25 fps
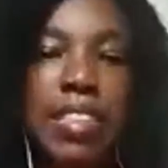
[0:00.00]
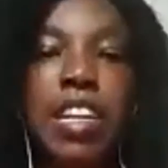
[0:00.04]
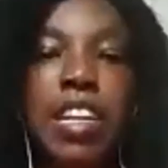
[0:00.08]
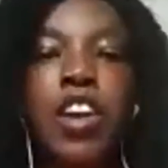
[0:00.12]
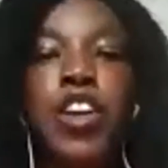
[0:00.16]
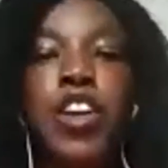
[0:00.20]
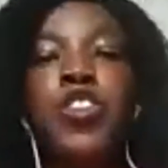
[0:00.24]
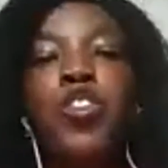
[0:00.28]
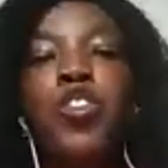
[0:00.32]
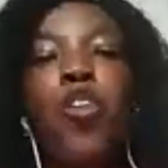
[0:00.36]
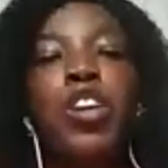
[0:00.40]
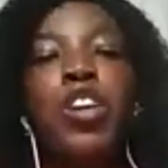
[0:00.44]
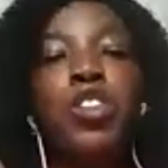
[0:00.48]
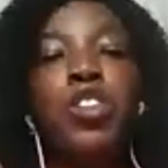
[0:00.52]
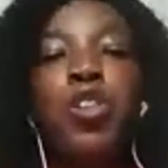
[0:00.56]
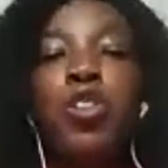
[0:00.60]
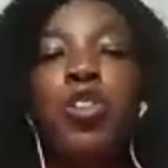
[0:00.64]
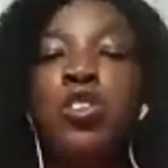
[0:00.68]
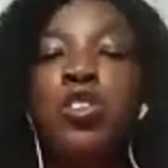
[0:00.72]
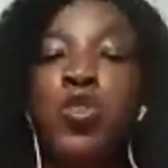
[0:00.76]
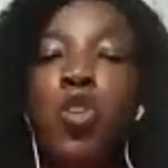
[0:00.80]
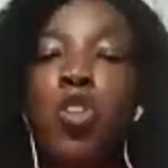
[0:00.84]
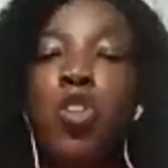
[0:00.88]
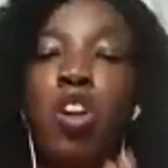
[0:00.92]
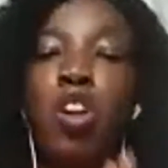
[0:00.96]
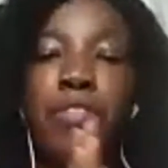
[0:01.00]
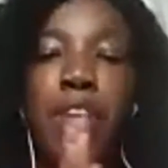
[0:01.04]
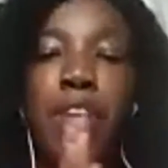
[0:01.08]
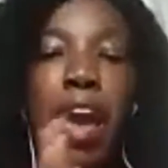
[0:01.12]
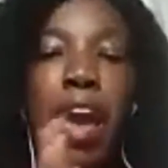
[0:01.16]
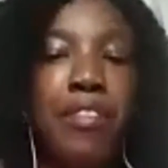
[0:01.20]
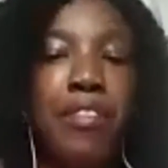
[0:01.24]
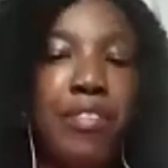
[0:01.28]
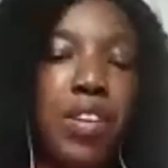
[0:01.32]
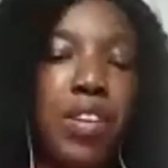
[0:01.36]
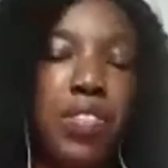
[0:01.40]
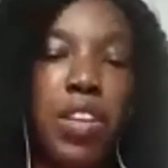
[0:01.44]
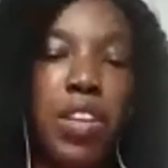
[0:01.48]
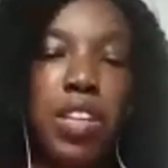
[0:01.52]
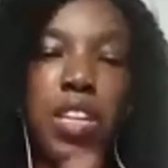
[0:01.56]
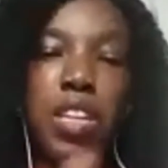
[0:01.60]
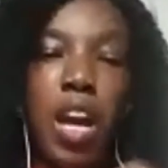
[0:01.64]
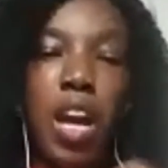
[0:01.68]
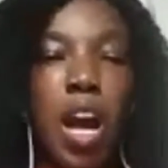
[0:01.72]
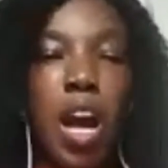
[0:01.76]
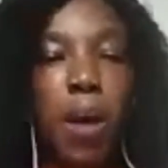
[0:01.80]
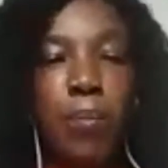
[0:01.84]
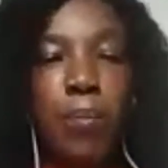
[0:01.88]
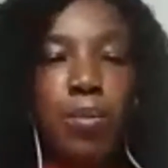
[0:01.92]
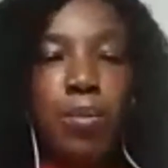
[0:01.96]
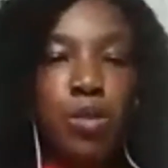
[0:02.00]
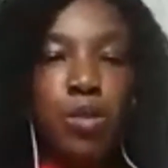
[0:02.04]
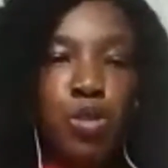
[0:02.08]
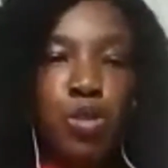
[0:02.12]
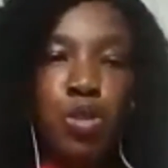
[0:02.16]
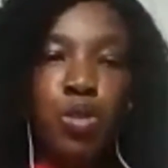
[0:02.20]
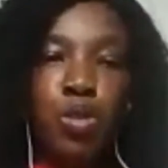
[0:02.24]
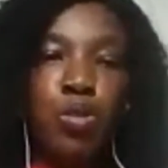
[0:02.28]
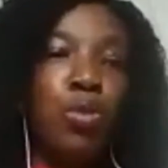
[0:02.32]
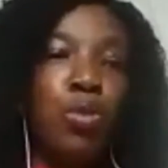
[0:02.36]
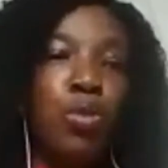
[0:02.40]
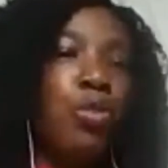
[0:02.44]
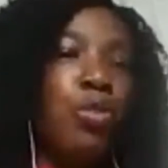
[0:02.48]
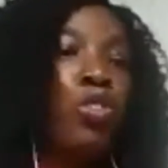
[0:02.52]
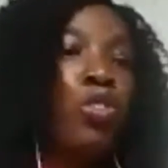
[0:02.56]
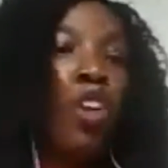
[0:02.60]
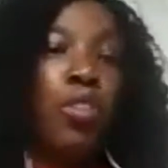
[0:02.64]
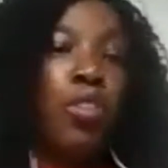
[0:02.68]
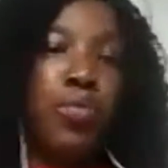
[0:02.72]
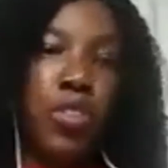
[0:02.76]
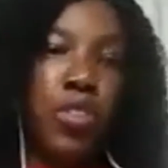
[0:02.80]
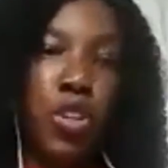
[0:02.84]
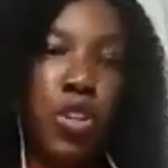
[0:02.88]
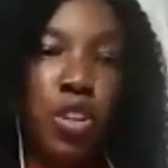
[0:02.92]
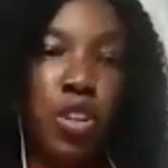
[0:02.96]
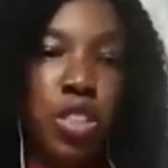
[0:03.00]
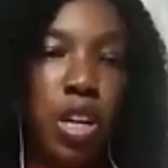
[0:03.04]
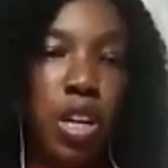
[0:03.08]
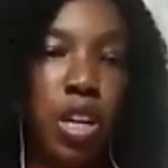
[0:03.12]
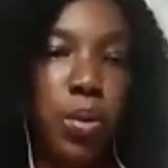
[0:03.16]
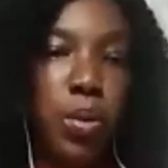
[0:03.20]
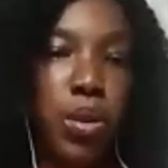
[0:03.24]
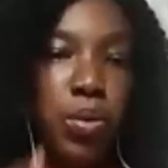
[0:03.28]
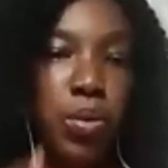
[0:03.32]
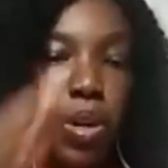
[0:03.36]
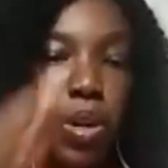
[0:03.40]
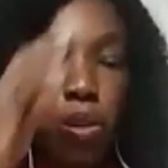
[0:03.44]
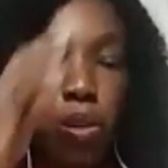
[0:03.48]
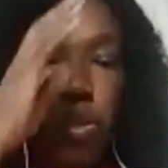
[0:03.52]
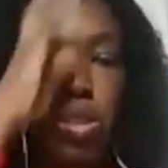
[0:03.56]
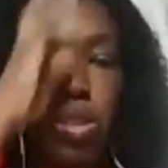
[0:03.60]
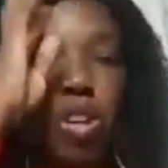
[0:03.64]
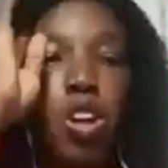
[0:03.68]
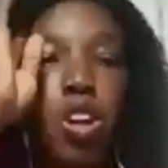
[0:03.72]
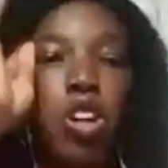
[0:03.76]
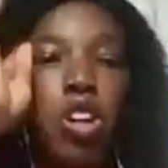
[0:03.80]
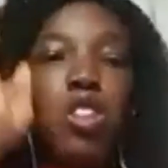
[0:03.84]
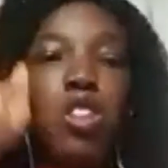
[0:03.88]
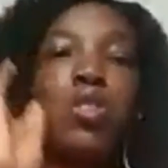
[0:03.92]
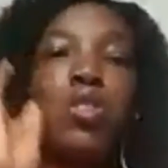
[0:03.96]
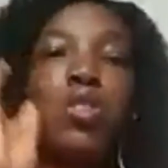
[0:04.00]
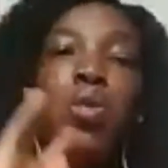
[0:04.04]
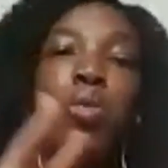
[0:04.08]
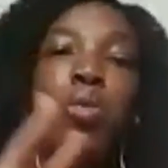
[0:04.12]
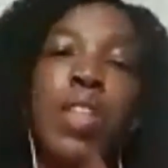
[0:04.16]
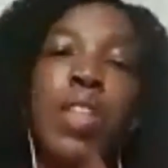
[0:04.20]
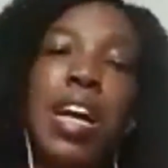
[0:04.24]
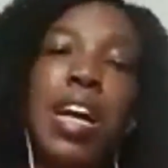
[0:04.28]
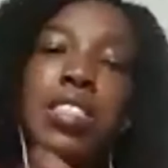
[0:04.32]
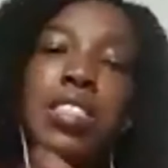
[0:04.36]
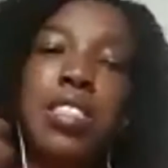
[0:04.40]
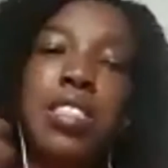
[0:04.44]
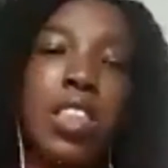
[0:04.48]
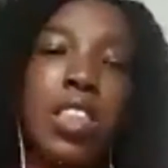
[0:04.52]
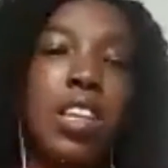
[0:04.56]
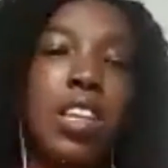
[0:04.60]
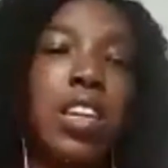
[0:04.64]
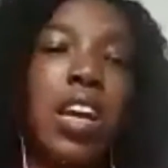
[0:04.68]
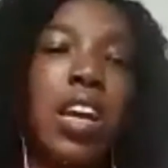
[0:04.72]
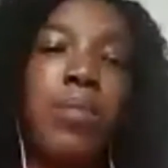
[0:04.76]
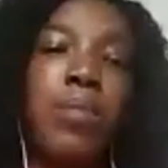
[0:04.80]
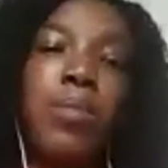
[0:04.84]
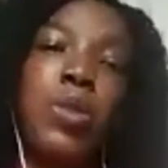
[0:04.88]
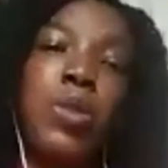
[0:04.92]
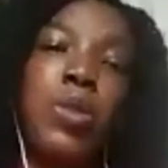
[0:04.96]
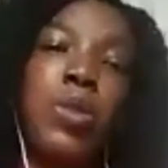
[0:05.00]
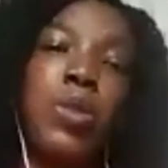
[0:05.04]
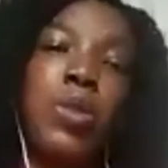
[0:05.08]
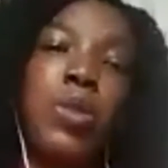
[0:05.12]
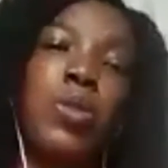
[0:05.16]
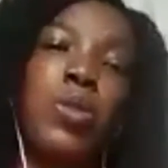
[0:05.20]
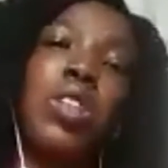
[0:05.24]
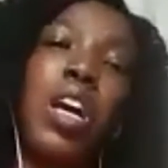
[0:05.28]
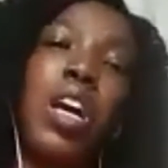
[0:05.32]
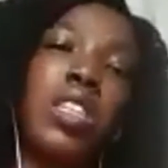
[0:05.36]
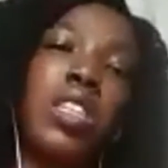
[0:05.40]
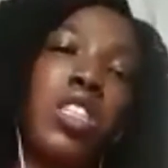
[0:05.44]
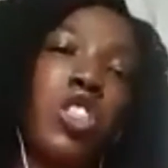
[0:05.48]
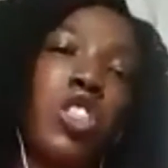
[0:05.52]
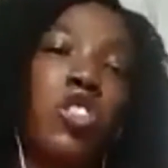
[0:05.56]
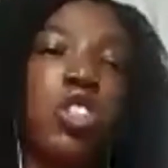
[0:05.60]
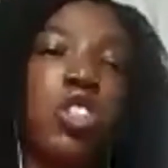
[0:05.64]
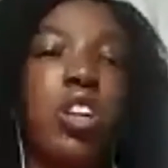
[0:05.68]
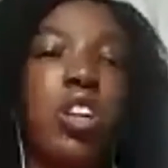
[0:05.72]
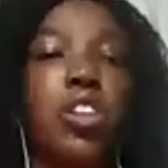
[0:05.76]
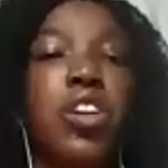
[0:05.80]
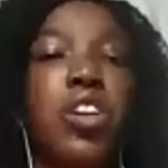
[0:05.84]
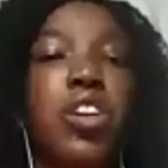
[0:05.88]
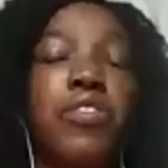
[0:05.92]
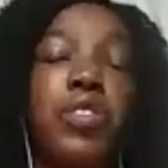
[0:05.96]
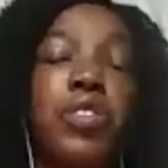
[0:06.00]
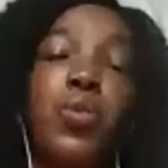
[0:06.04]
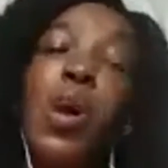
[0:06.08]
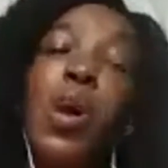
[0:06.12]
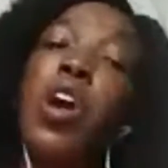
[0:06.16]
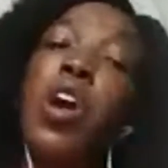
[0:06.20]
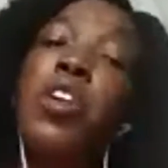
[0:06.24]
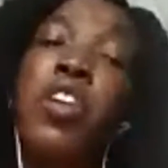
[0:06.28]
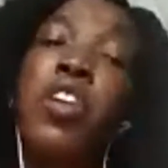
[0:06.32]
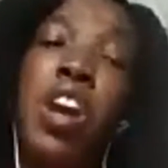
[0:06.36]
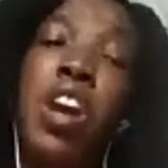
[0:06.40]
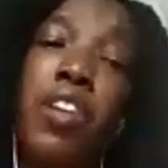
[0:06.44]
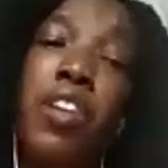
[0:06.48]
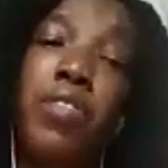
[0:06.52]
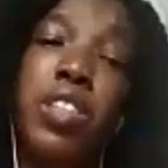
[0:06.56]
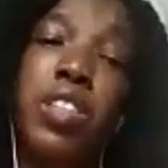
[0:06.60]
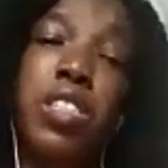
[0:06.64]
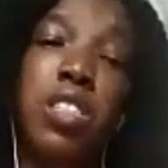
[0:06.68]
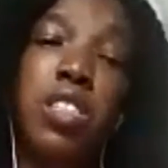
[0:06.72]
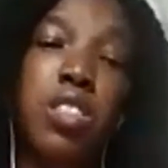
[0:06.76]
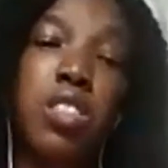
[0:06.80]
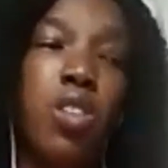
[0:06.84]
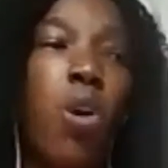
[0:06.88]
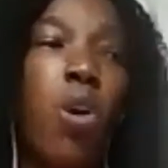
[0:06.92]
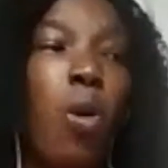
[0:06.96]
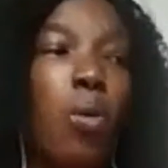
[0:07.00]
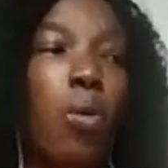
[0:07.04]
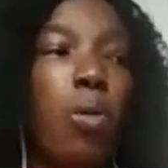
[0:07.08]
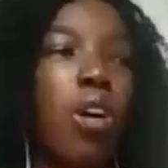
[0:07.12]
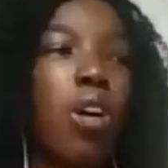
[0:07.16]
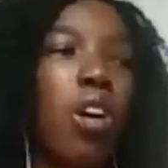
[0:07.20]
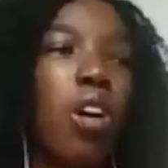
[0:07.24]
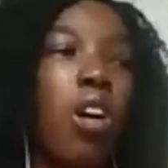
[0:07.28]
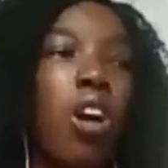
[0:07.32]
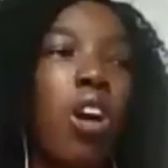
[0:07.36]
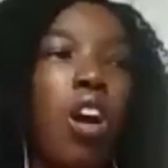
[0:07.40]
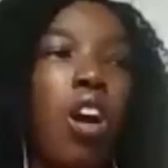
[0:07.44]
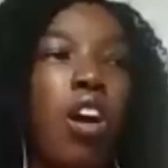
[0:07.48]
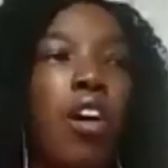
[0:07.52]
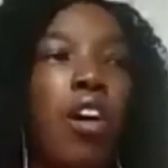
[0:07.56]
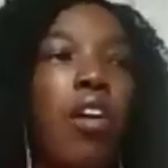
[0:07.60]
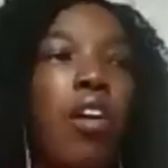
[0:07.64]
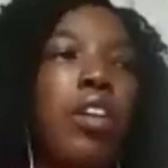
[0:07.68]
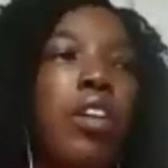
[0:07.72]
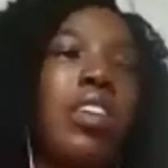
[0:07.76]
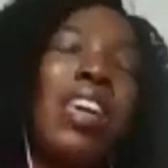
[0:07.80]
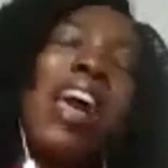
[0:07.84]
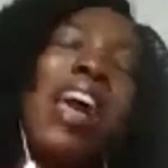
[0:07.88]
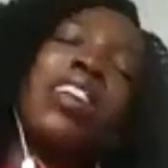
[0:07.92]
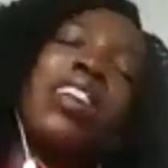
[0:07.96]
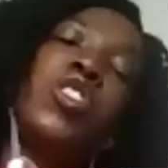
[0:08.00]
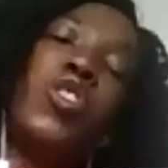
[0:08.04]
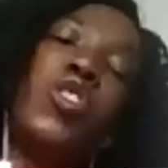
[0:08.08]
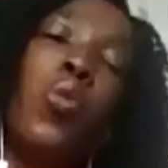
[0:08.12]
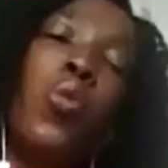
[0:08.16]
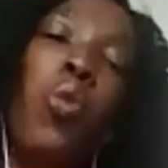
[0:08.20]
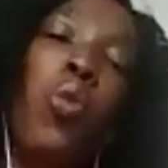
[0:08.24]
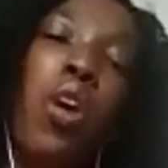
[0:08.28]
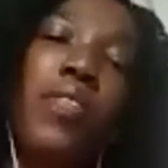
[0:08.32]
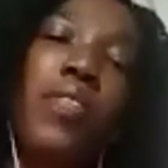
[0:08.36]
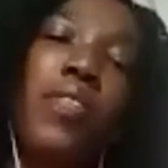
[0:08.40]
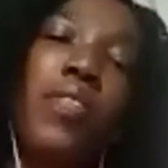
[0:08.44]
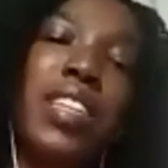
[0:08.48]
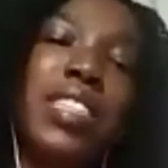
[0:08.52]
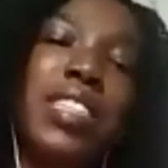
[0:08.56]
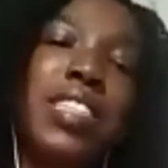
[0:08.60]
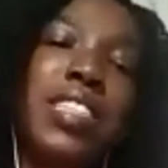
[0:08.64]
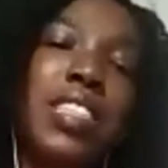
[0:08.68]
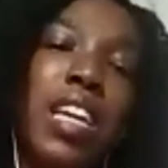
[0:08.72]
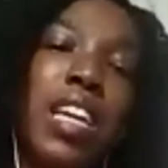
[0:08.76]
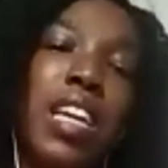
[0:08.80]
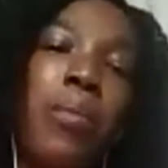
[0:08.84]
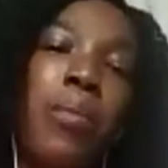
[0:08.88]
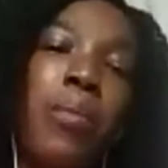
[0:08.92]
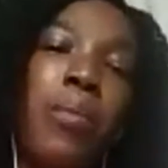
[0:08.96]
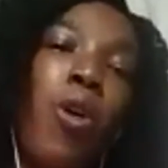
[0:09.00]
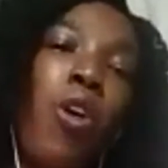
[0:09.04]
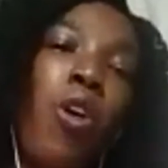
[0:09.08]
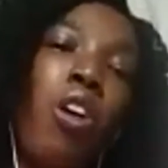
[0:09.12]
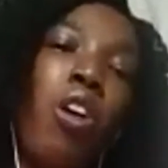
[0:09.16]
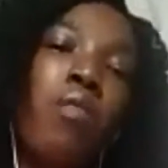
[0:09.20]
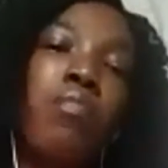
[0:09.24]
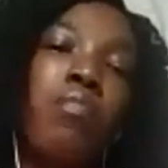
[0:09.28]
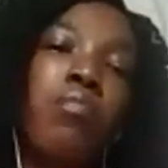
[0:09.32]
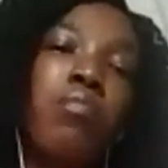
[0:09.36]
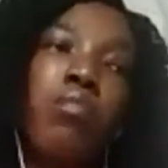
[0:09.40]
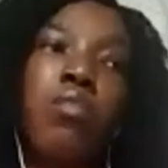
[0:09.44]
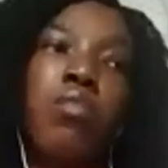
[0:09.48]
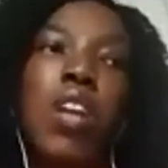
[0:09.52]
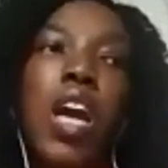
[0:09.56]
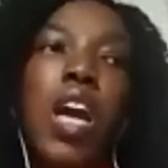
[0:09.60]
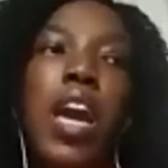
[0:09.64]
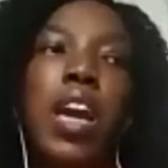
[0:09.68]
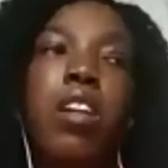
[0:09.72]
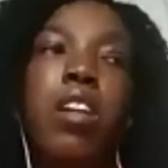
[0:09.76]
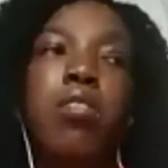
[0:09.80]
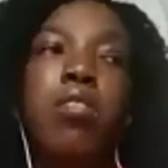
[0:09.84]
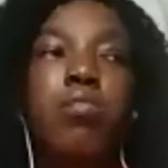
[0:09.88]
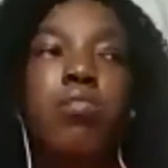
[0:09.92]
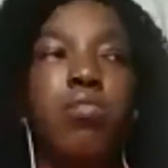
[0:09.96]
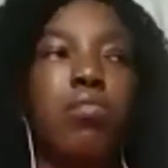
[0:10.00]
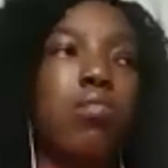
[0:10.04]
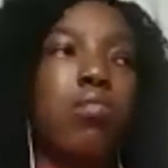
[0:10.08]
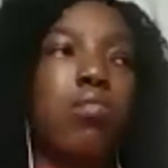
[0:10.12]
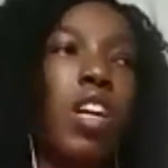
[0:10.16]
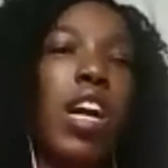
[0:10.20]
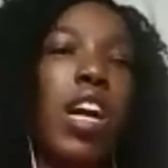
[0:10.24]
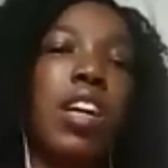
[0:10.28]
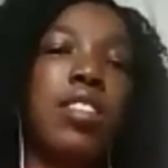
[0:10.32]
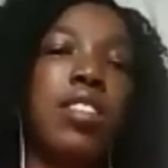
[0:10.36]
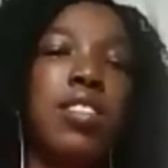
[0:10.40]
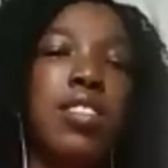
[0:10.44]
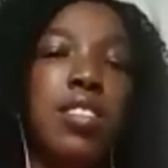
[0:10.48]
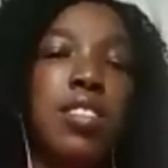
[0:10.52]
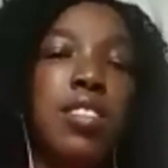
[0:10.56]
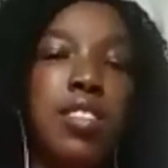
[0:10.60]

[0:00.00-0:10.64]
You're in control of everything that happens to you, not the other way around. So that's the thin line between addiction and cravings. While cravings is, oh, yes, you want this thing, but hey, you can